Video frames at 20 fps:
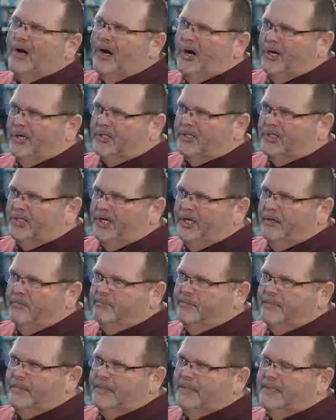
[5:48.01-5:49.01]
hardship.
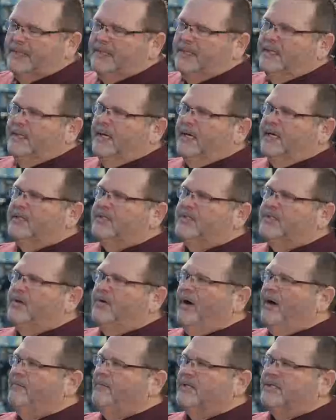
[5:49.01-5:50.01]
And
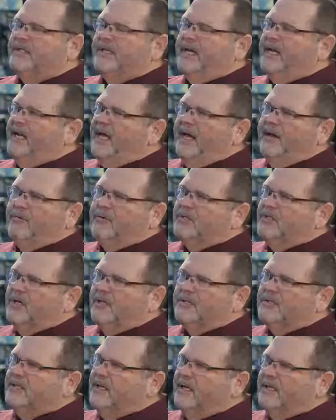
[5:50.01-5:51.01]
so I'm just saying, hey,
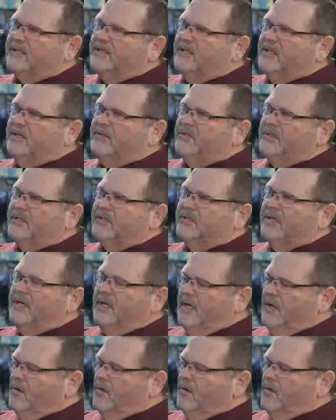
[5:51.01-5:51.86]
results not excuses.